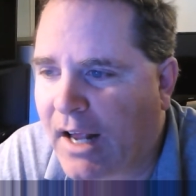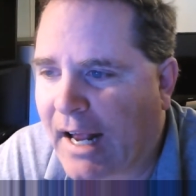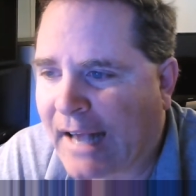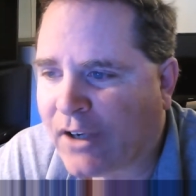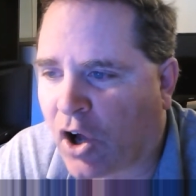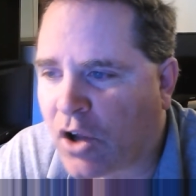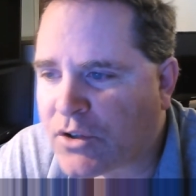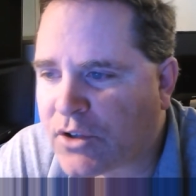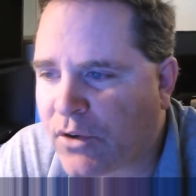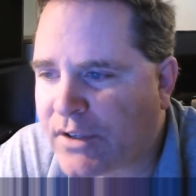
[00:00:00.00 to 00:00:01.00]
and
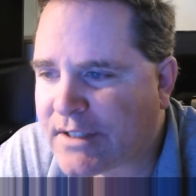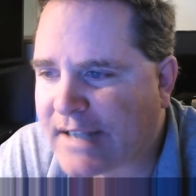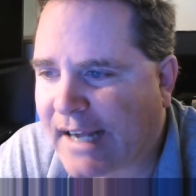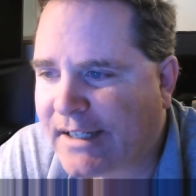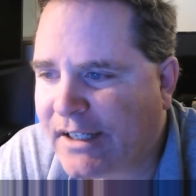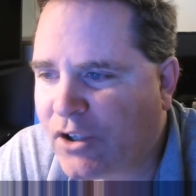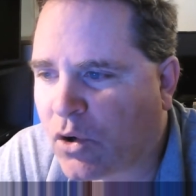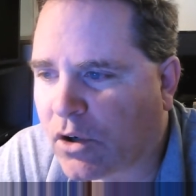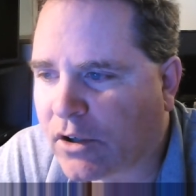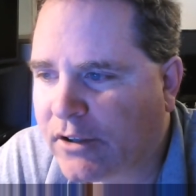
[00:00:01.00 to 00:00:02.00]
also the standing
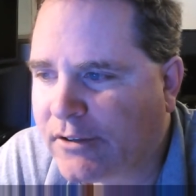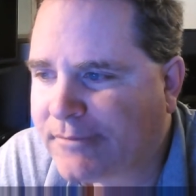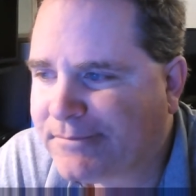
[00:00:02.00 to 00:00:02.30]
corn.